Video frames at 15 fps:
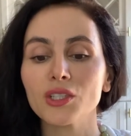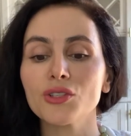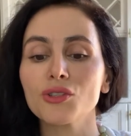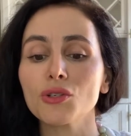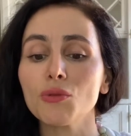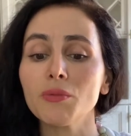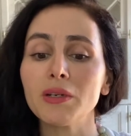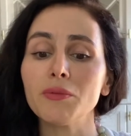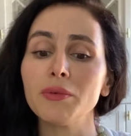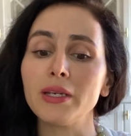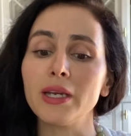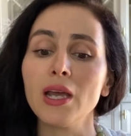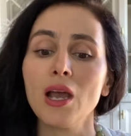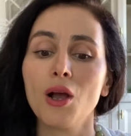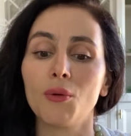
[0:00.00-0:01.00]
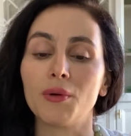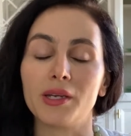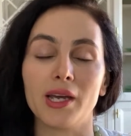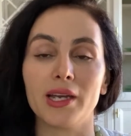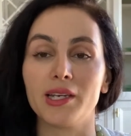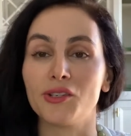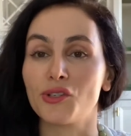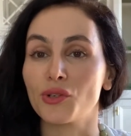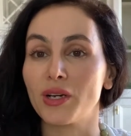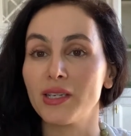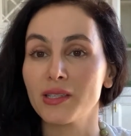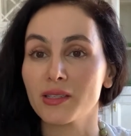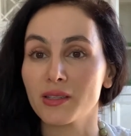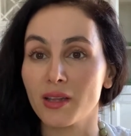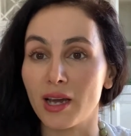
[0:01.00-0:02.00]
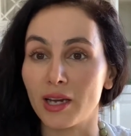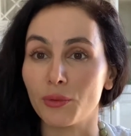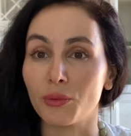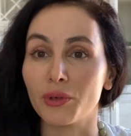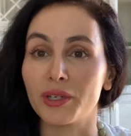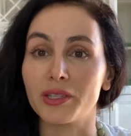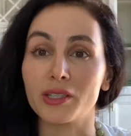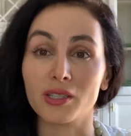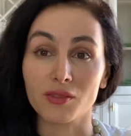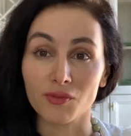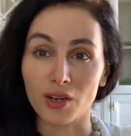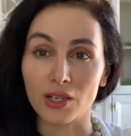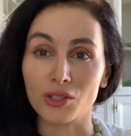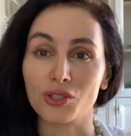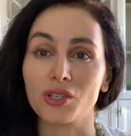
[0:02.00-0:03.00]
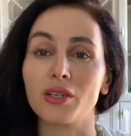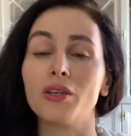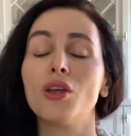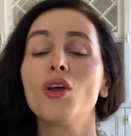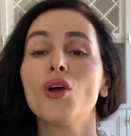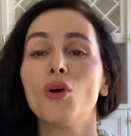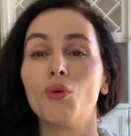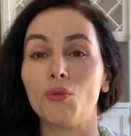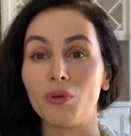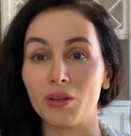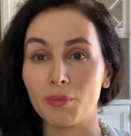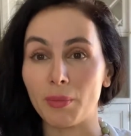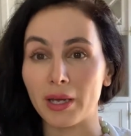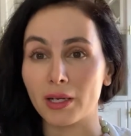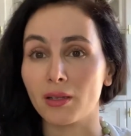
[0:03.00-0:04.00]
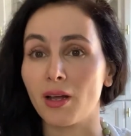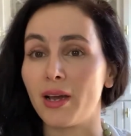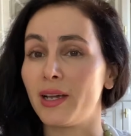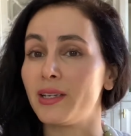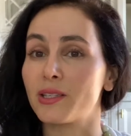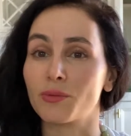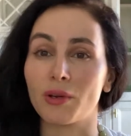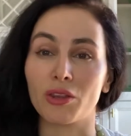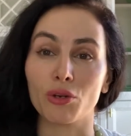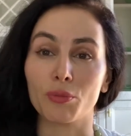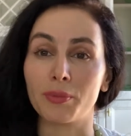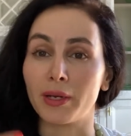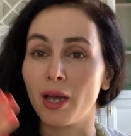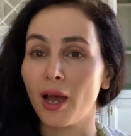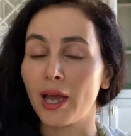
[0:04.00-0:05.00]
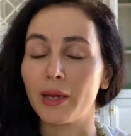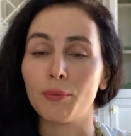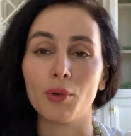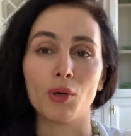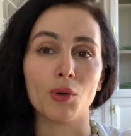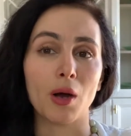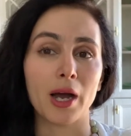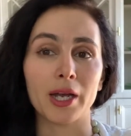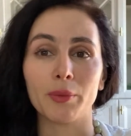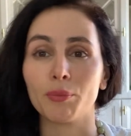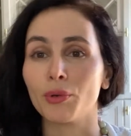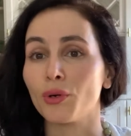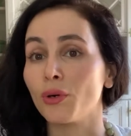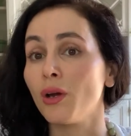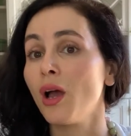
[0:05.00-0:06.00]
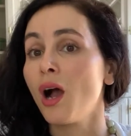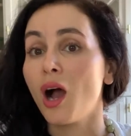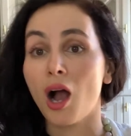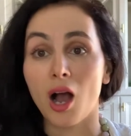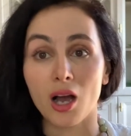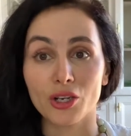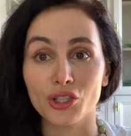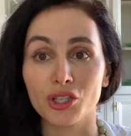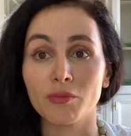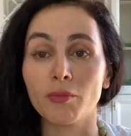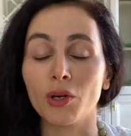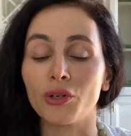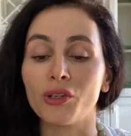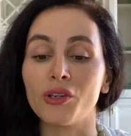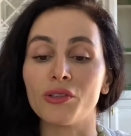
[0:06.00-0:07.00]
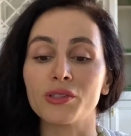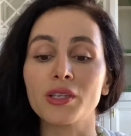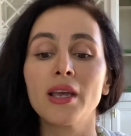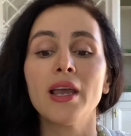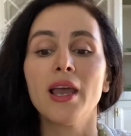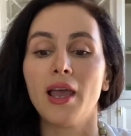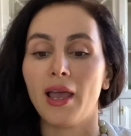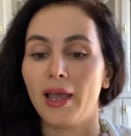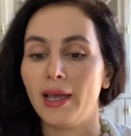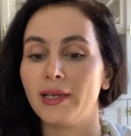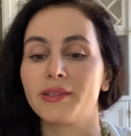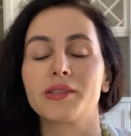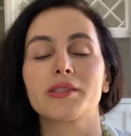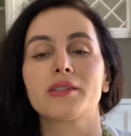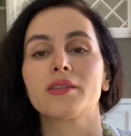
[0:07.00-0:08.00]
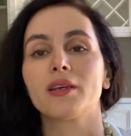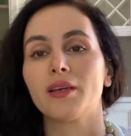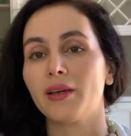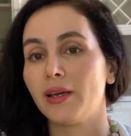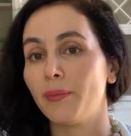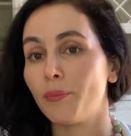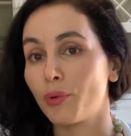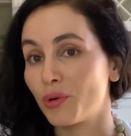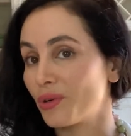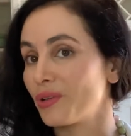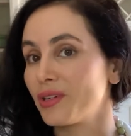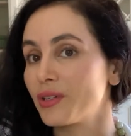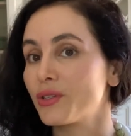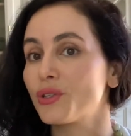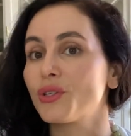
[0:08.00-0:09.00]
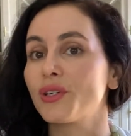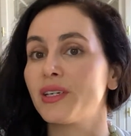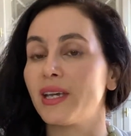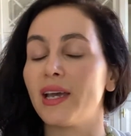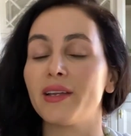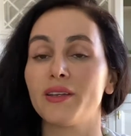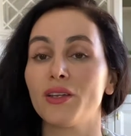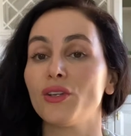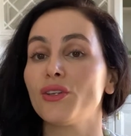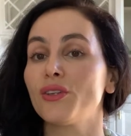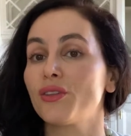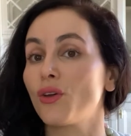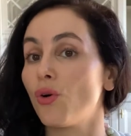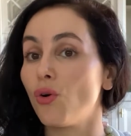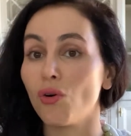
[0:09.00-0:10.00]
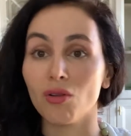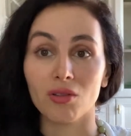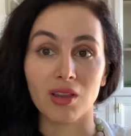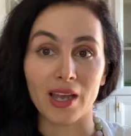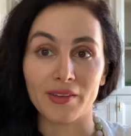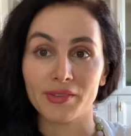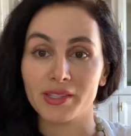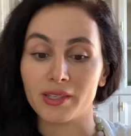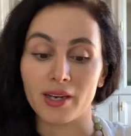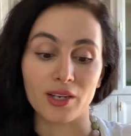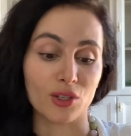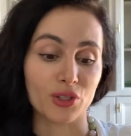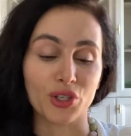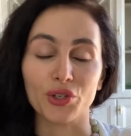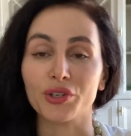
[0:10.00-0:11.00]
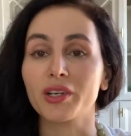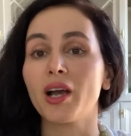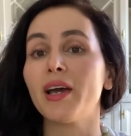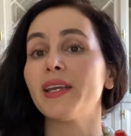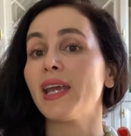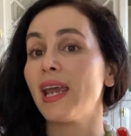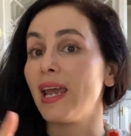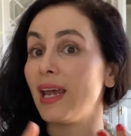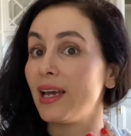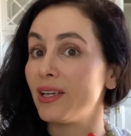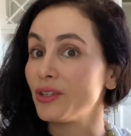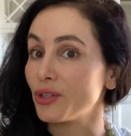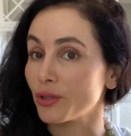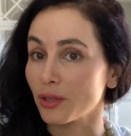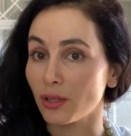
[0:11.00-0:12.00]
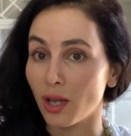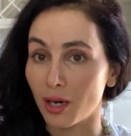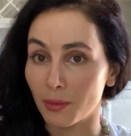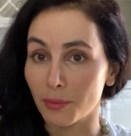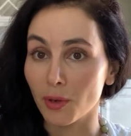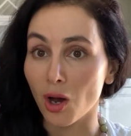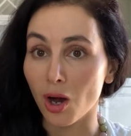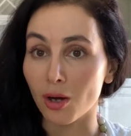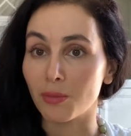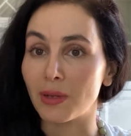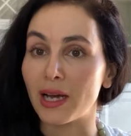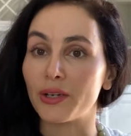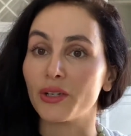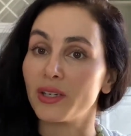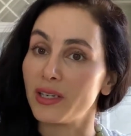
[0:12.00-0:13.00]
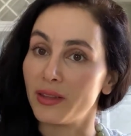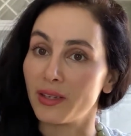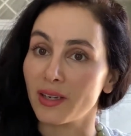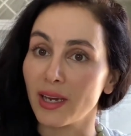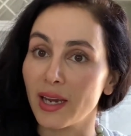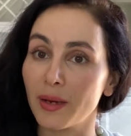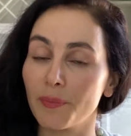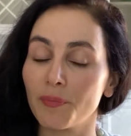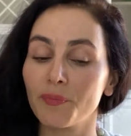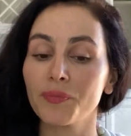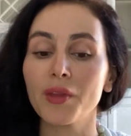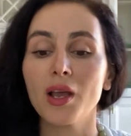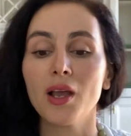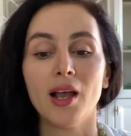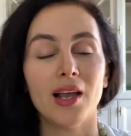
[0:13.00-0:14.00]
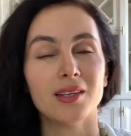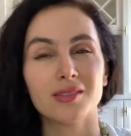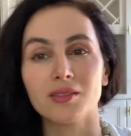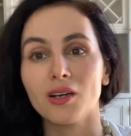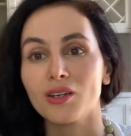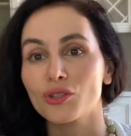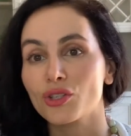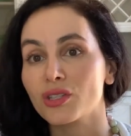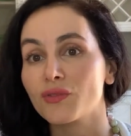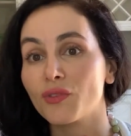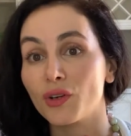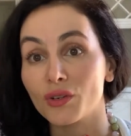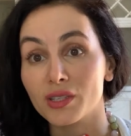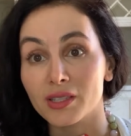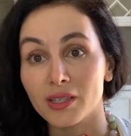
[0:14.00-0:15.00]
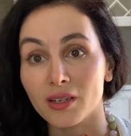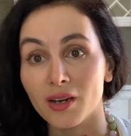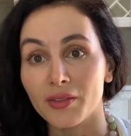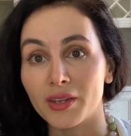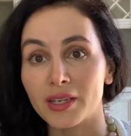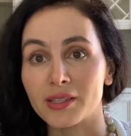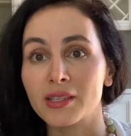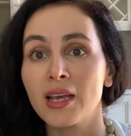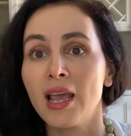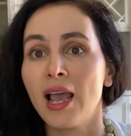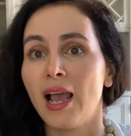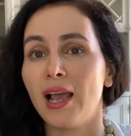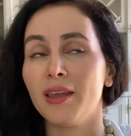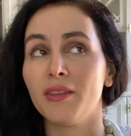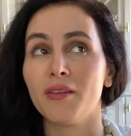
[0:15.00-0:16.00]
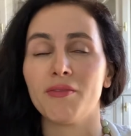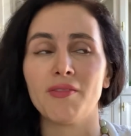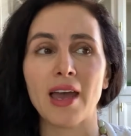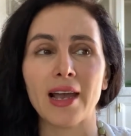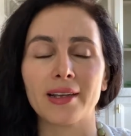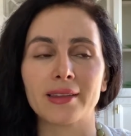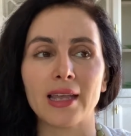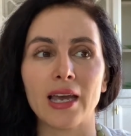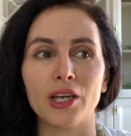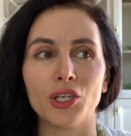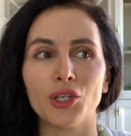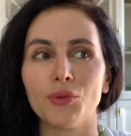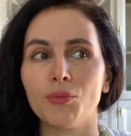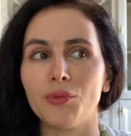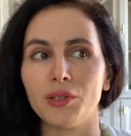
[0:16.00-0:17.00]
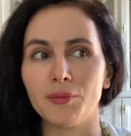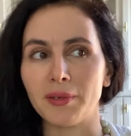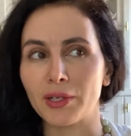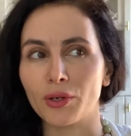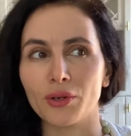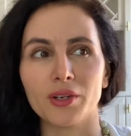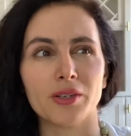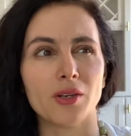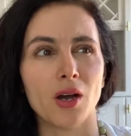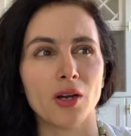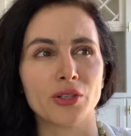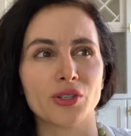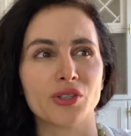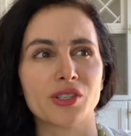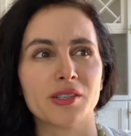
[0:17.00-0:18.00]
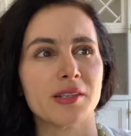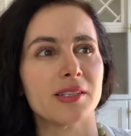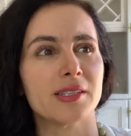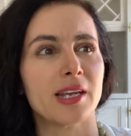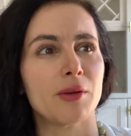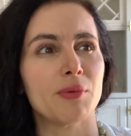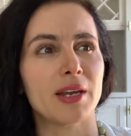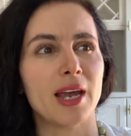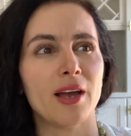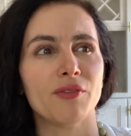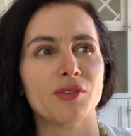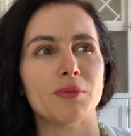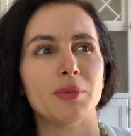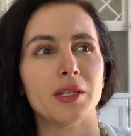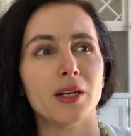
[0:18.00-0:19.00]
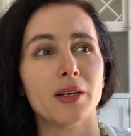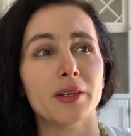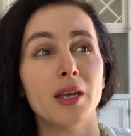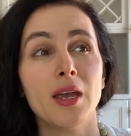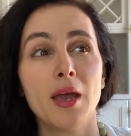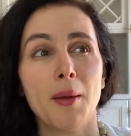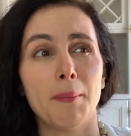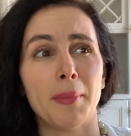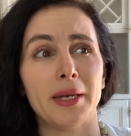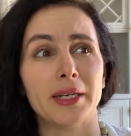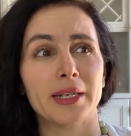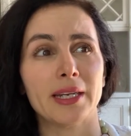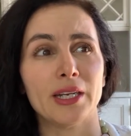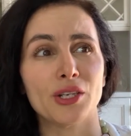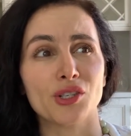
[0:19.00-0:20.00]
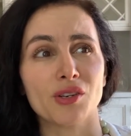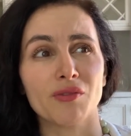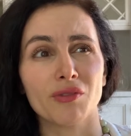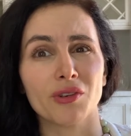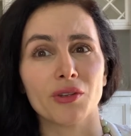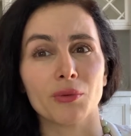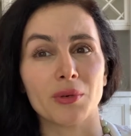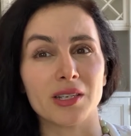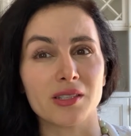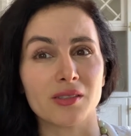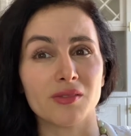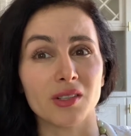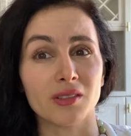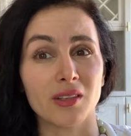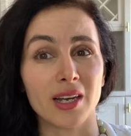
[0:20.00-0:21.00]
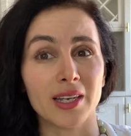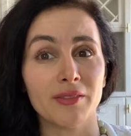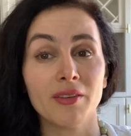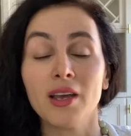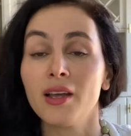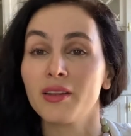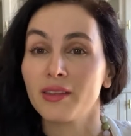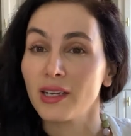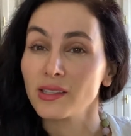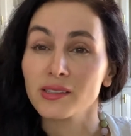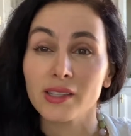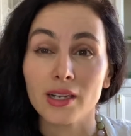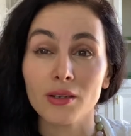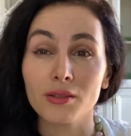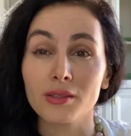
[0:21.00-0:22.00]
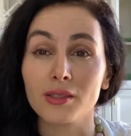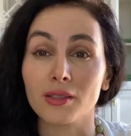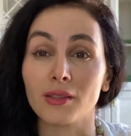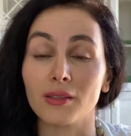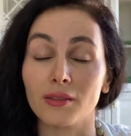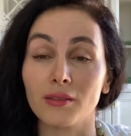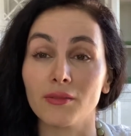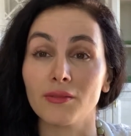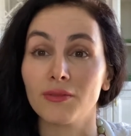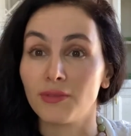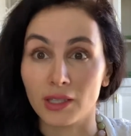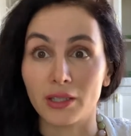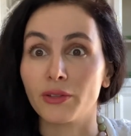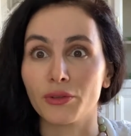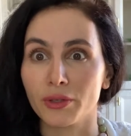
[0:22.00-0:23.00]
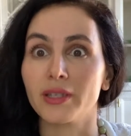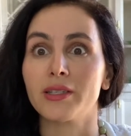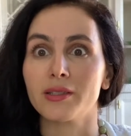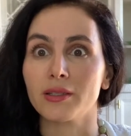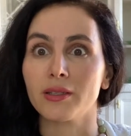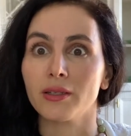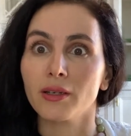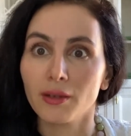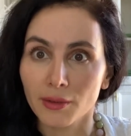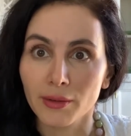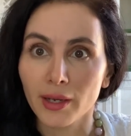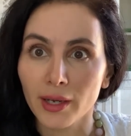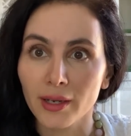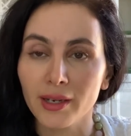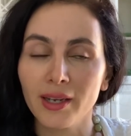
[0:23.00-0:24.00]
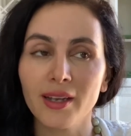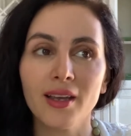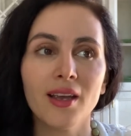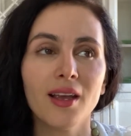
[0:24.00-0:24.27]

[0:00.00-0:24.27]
So when I address thyroid dysfunction with my clients, whether it be hypo, hyper, Hashimoto's, it's important to get the whole lifestyle, your gut and your gallbladder in the game. It's not just focusing on this. And the fact that when we go to doctors and they say we have to be on medication for the rest of our life, that sounds fucking crazy, okay?